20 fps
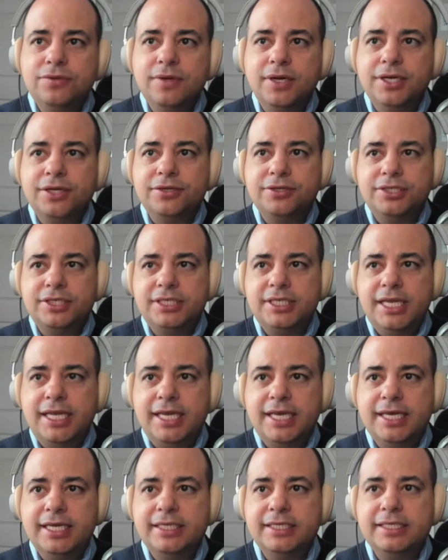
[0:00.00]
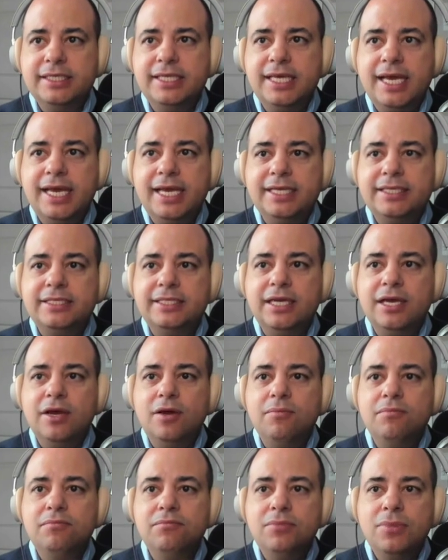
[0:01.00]
understand that
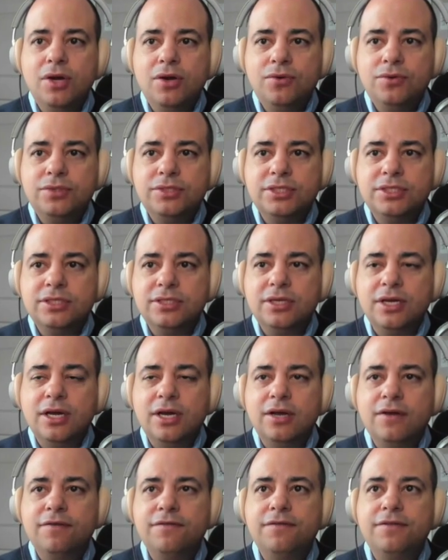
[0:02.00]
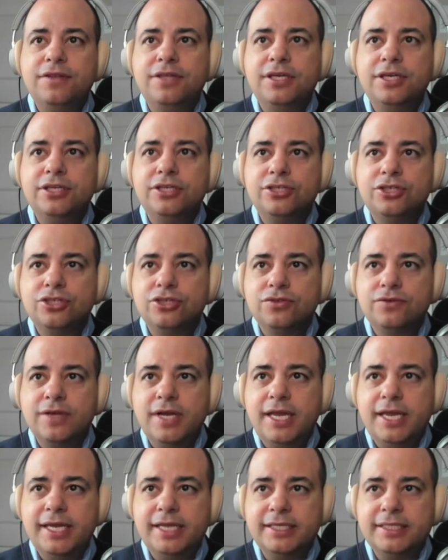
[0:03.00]
most of these
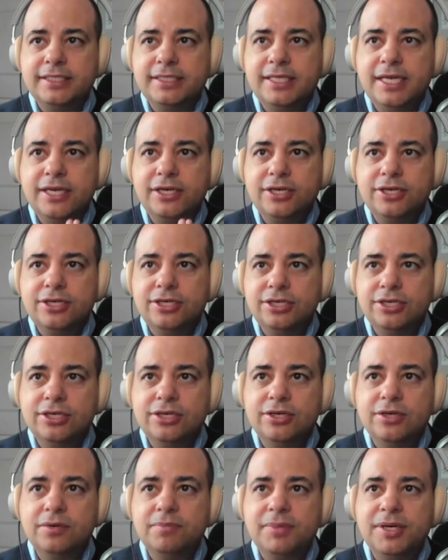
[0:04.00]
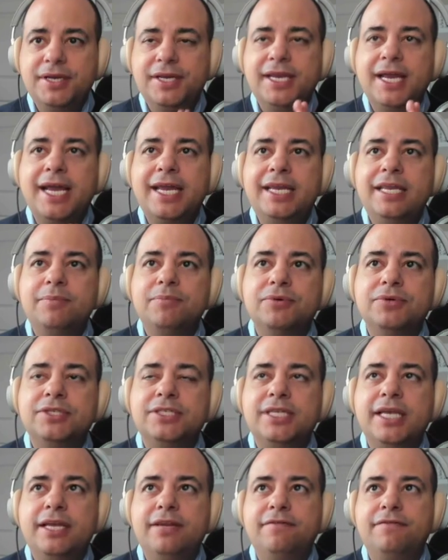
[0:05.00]
trades that occur, about
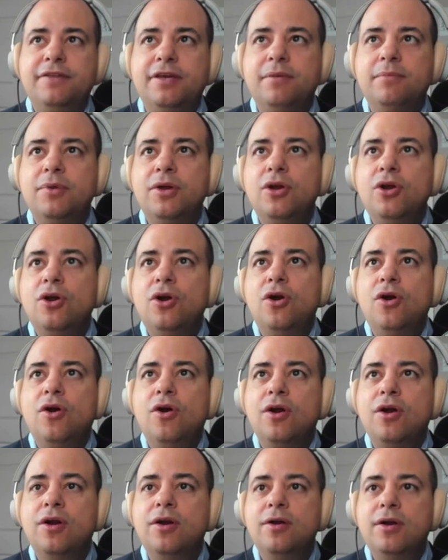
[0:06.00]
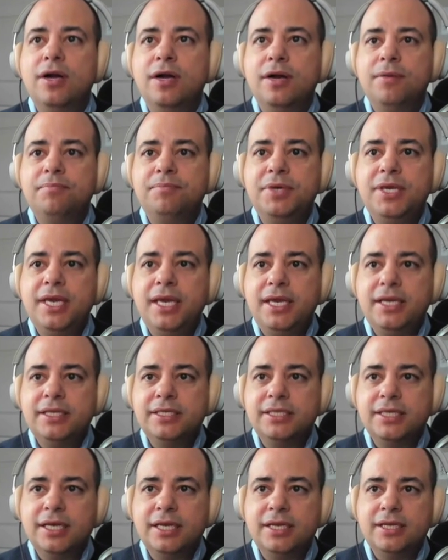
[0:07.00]
90% of them, are being
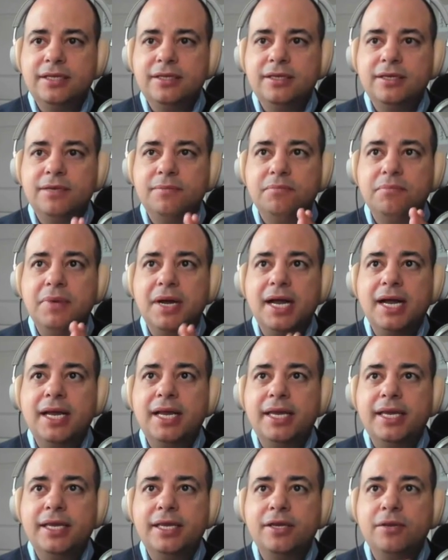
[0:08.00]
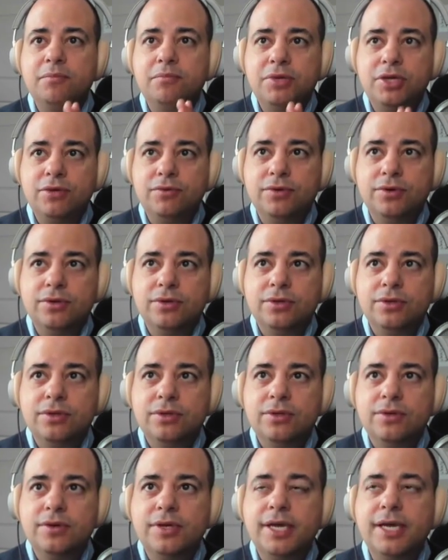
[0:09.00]
done by computer.
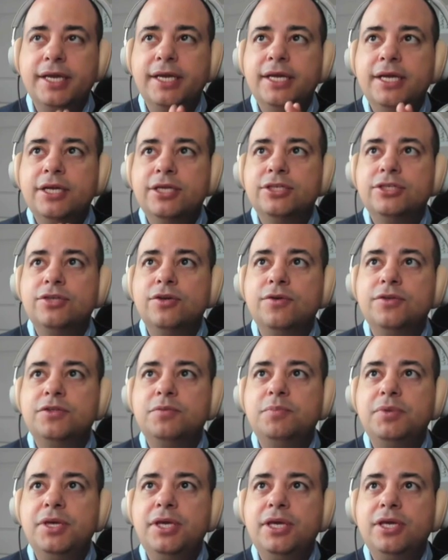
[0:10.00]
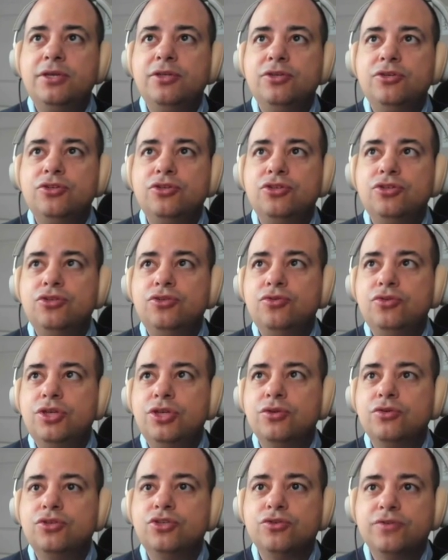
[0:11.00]
Okay, so it's
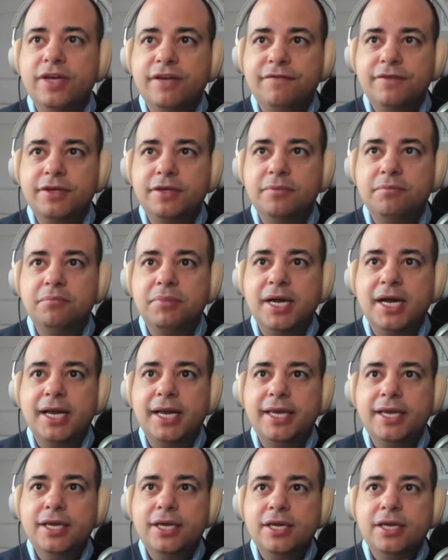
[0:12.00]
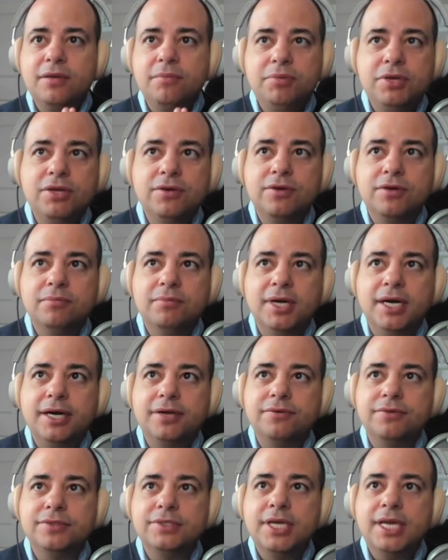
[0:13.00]
being driven by computer
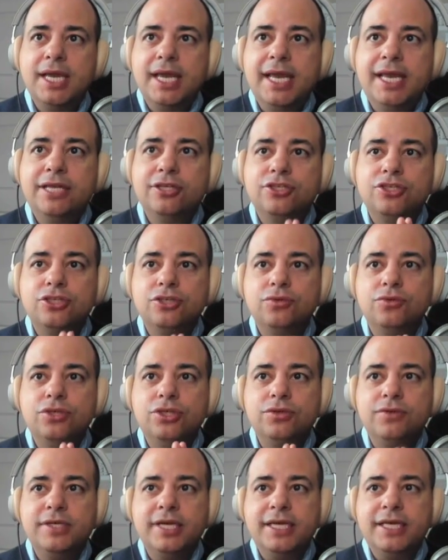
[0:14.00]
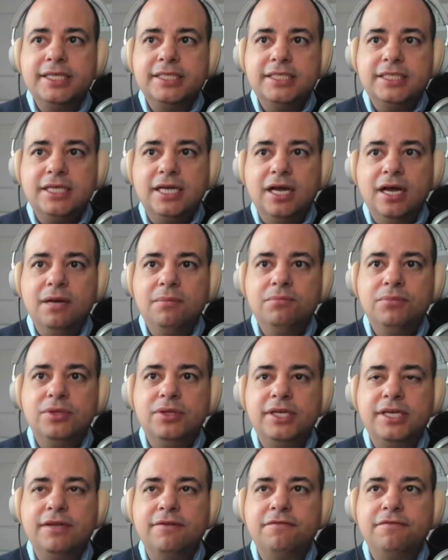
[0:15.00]
models, and so you get a
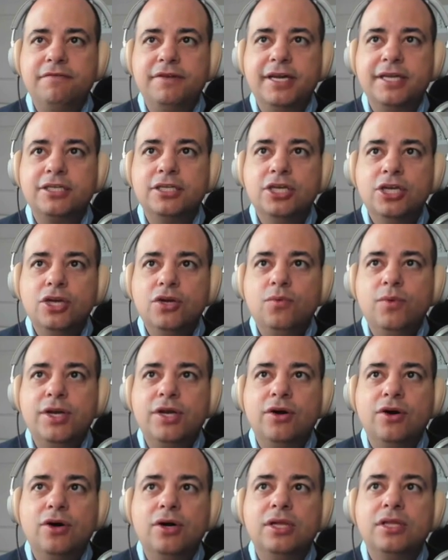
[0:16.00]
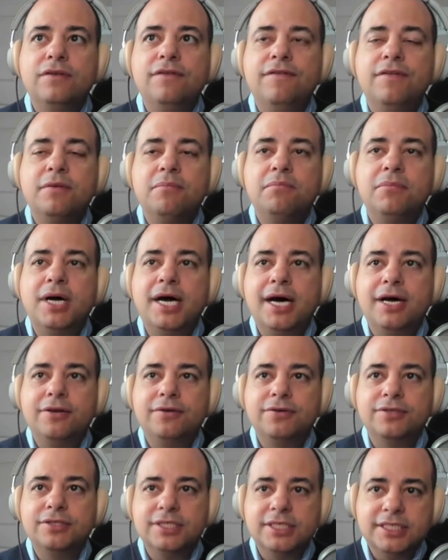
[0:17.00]
tumbling effect when all of the
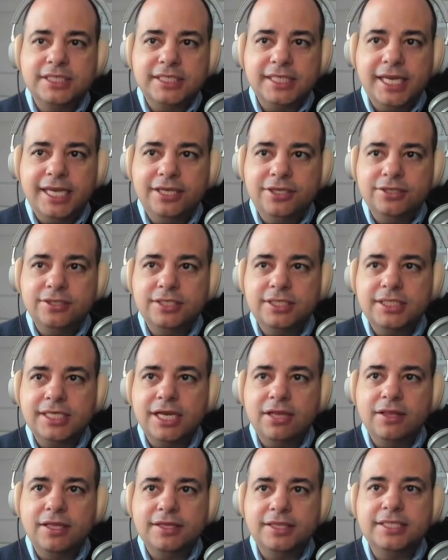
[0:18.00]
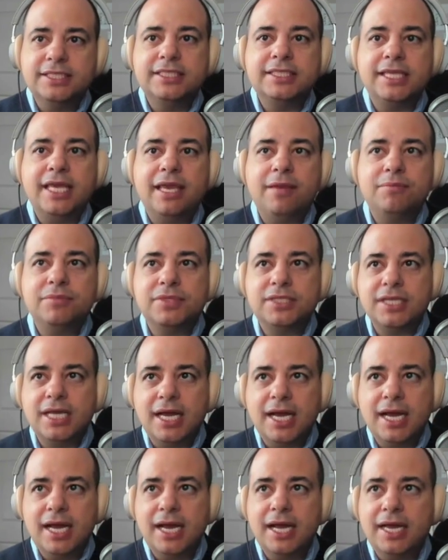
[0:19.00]
models say to sell at the same
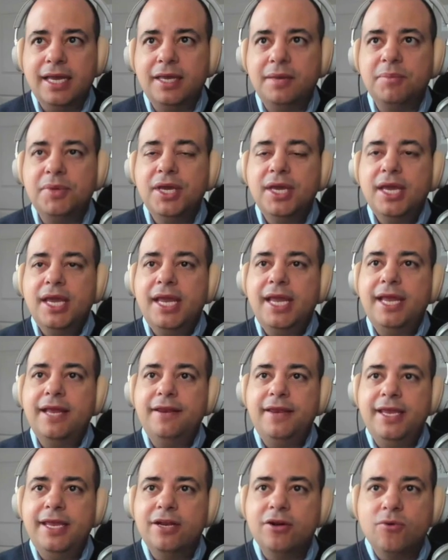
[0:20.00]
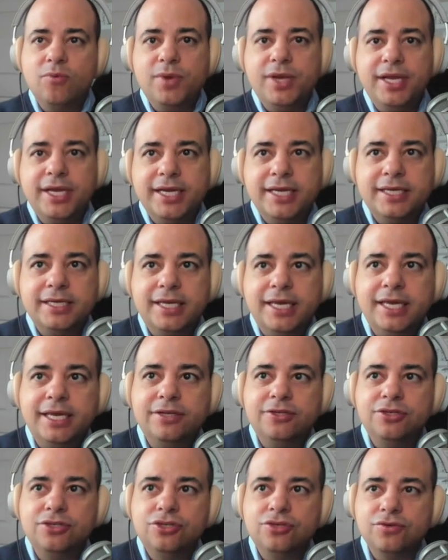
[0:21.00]
time, and here we get
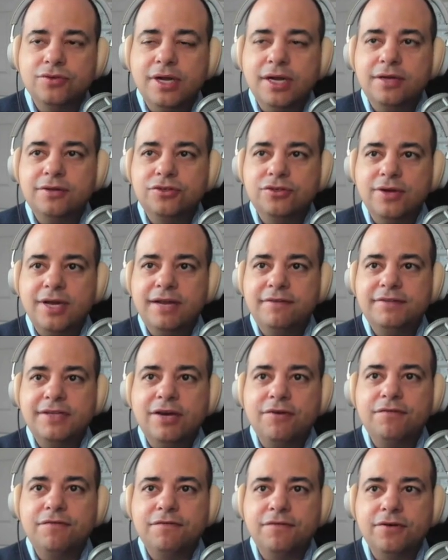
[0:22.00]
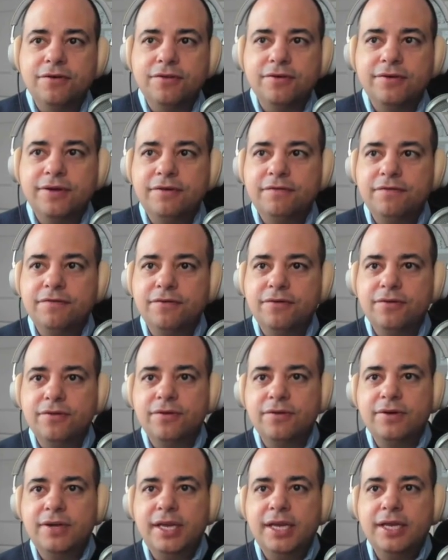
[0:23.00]
a drive down further and
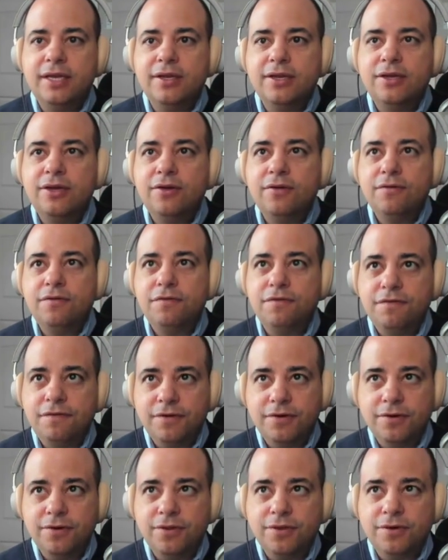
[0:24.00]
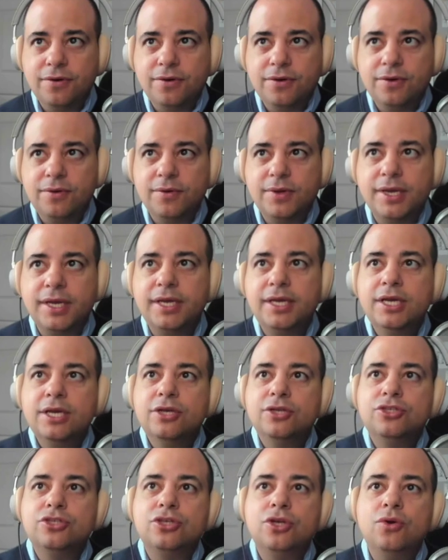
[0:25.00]
further and further. Okay,
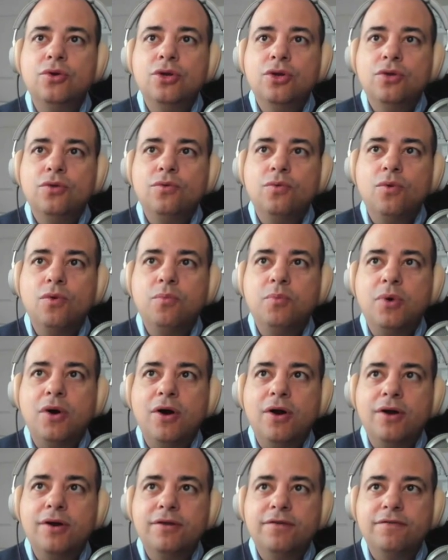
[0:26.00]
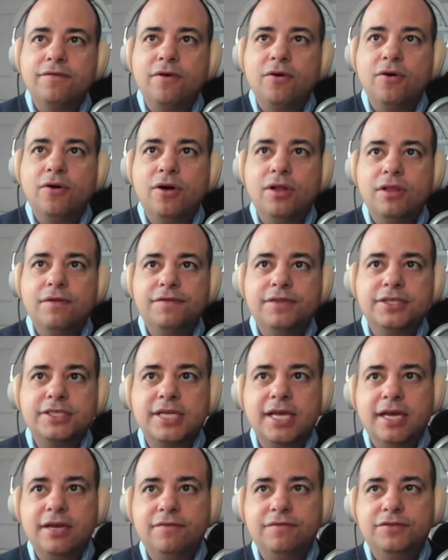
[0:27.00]
so part of all of this
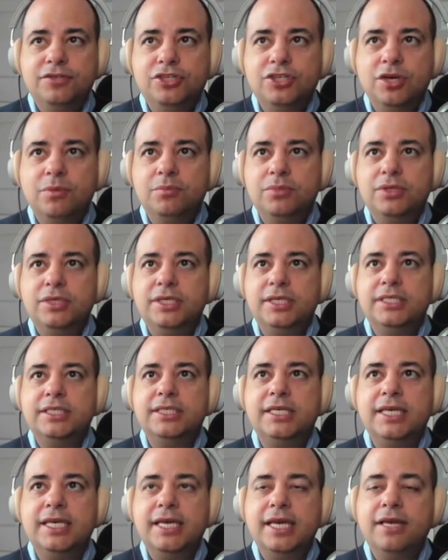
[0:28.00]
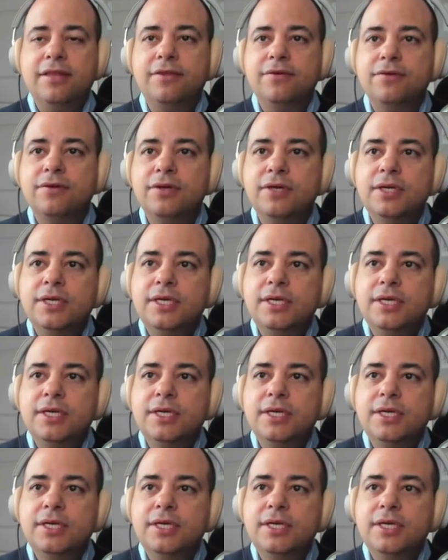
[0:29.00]
kind of jumbling together,